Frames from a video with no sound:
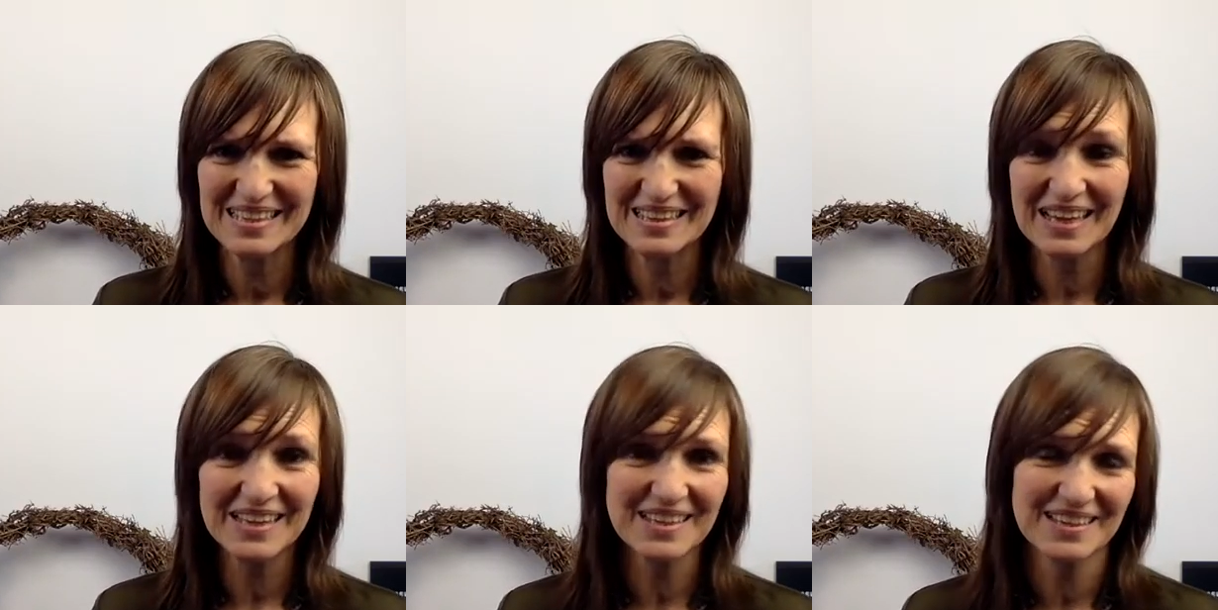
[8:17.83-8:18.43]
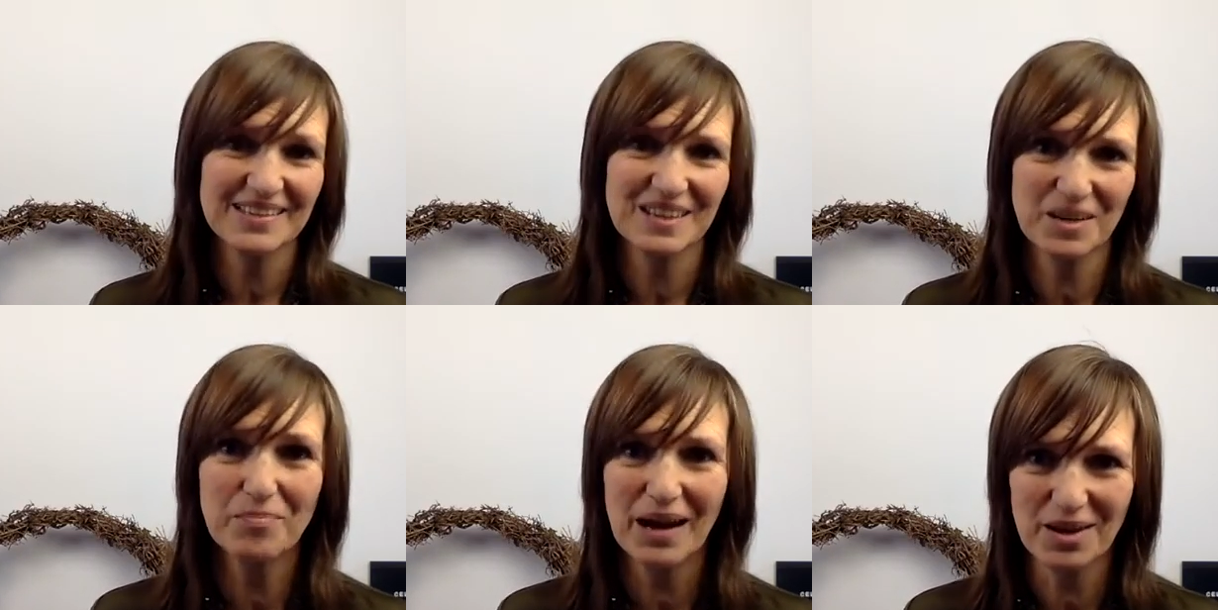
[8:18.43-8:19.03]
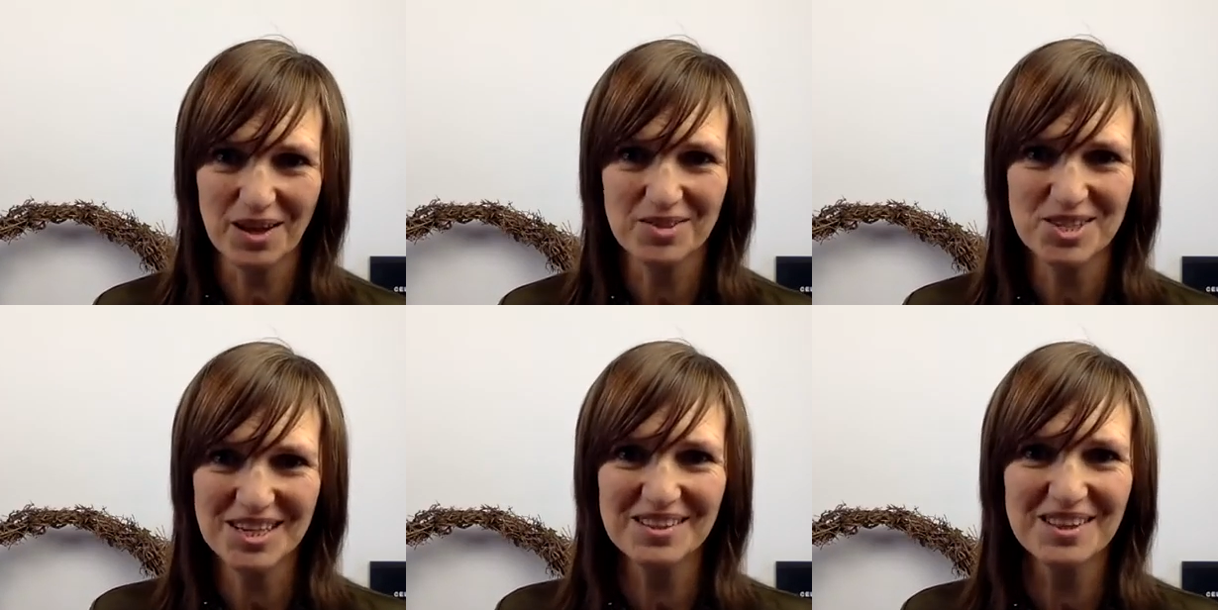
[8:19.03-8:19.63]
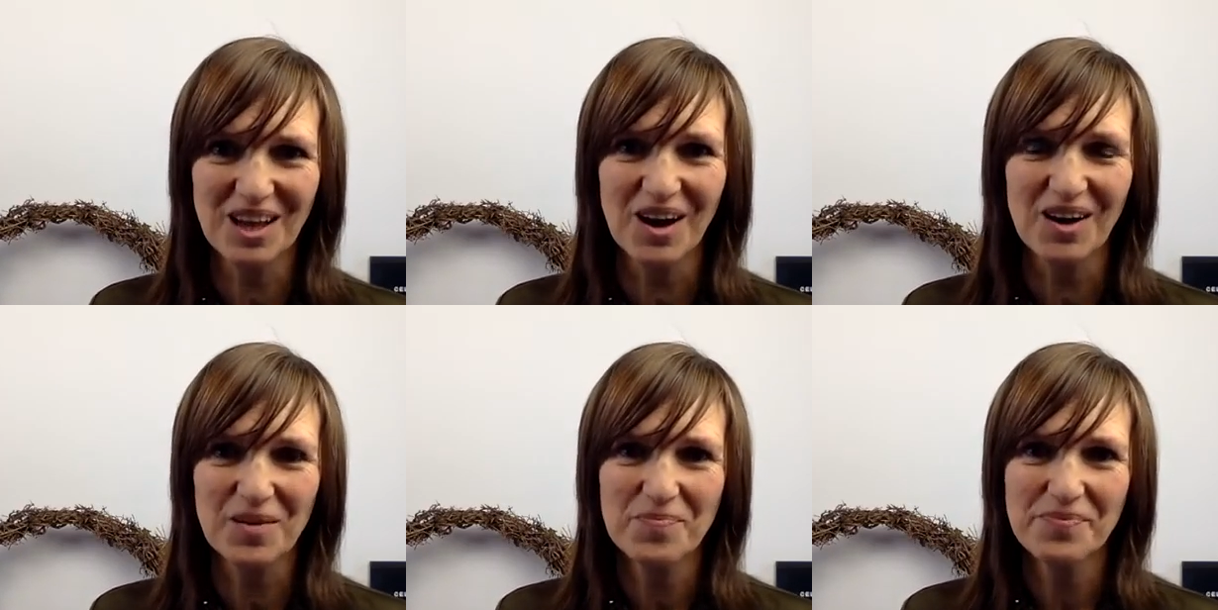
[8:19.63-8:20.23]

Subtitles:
like a biological law.